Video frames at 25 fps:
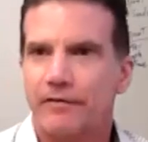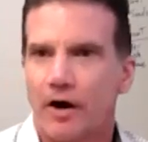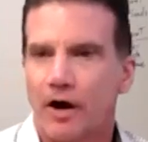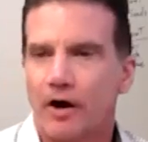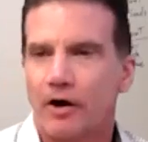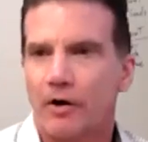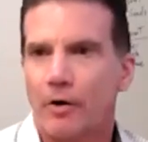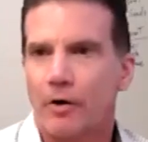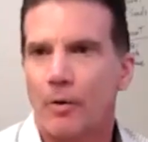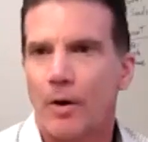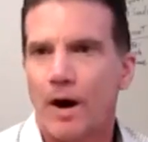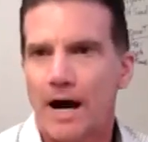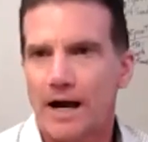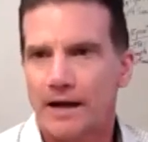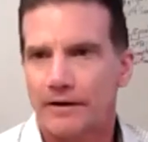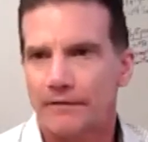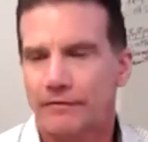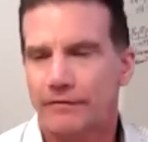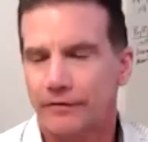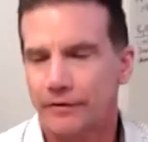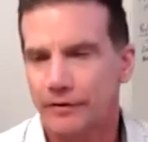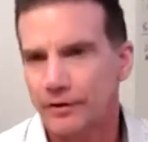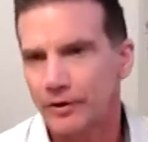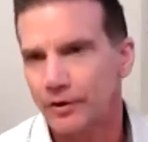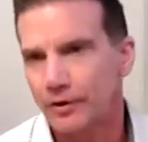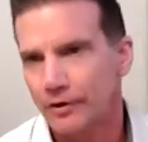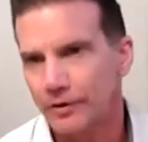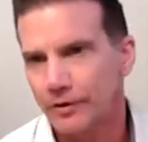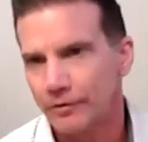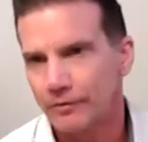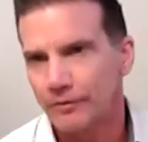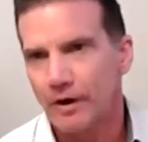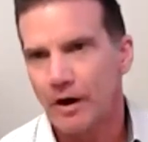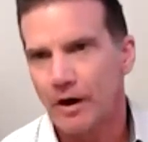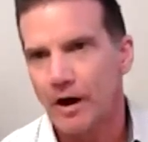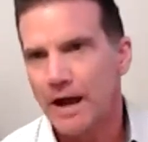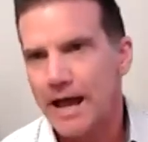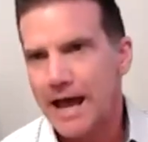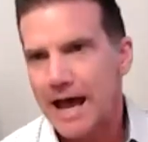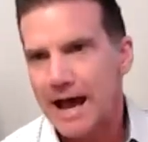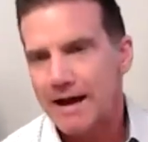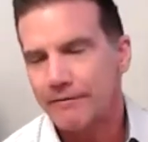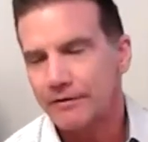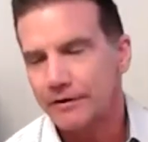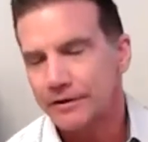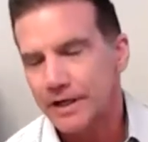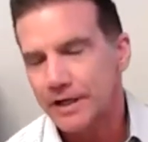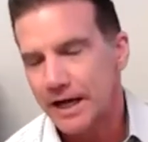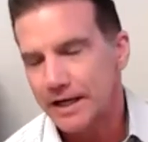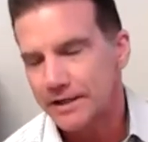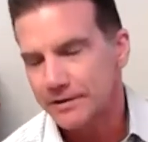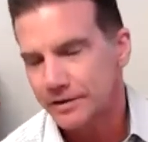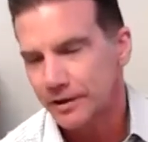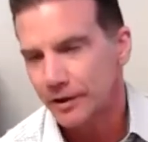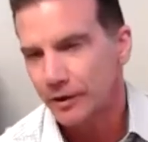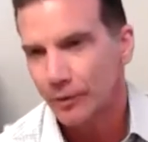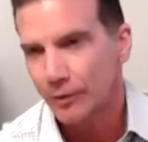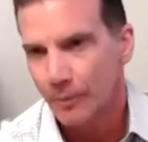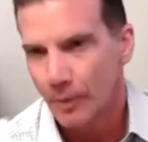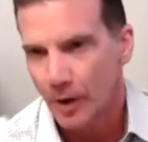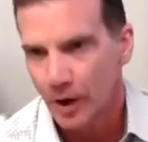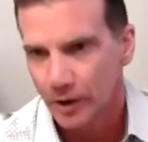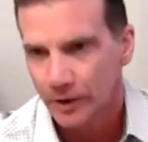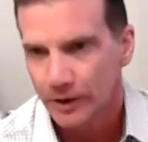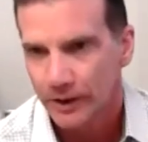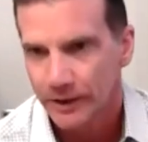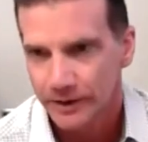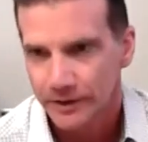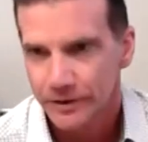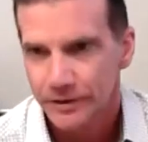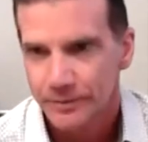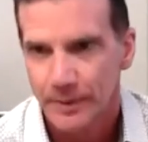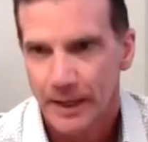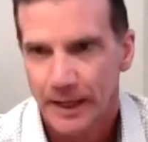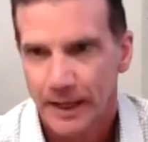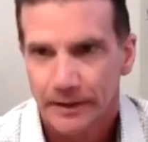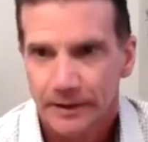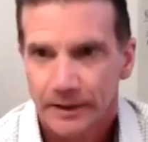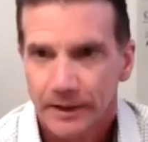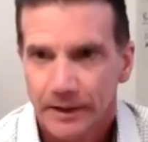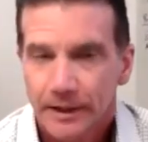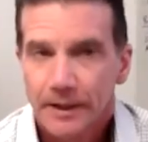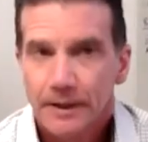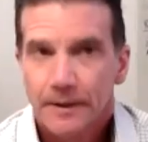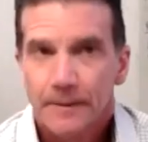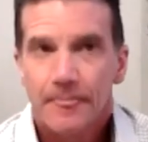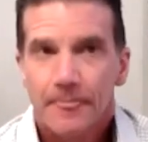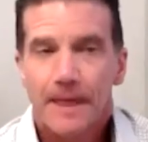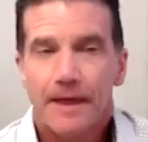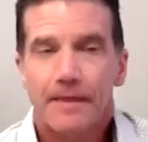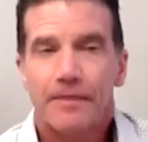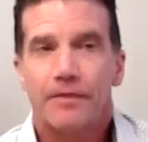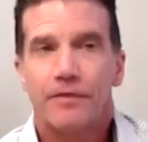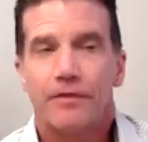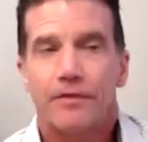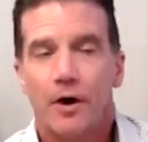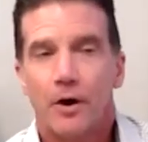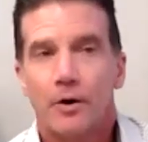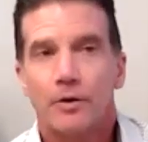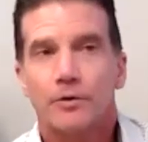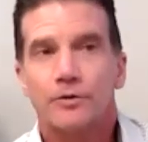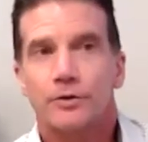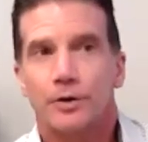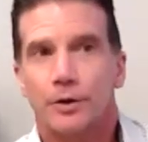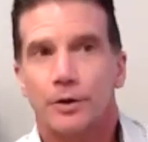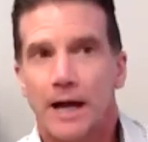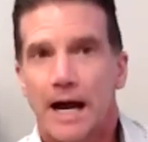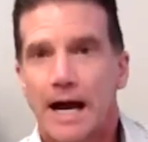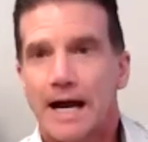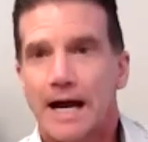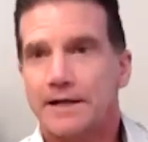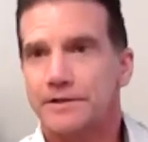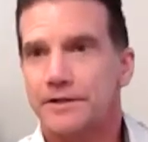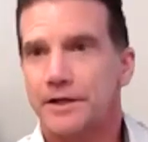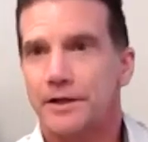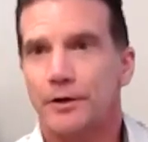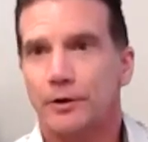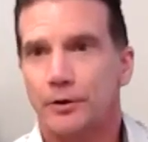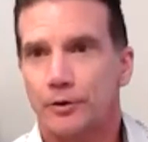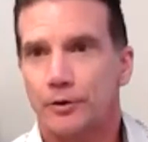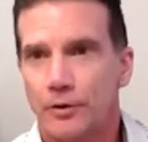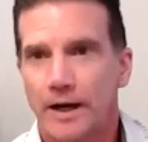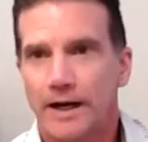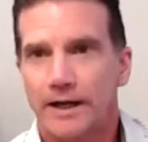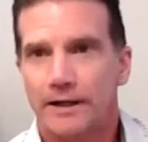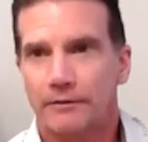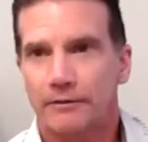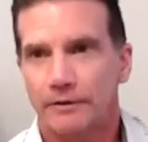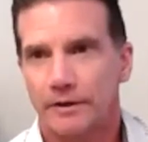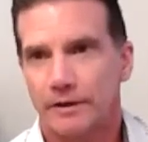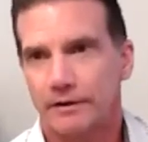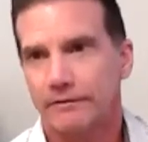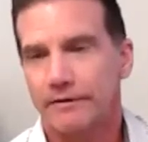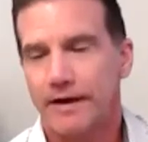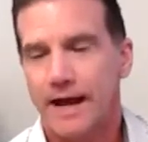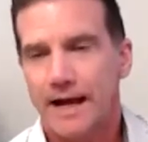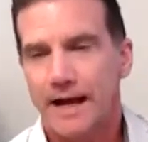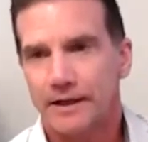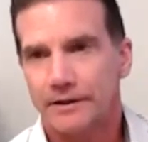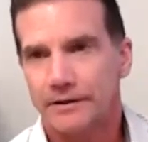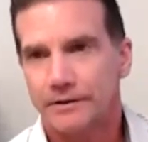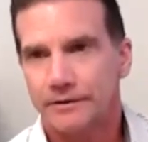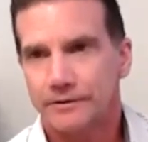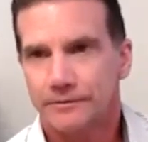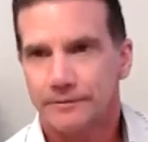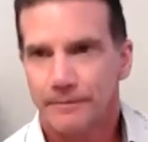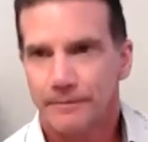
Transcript: ROI for your advertising or marketing spend. And those are guys that are creating real value.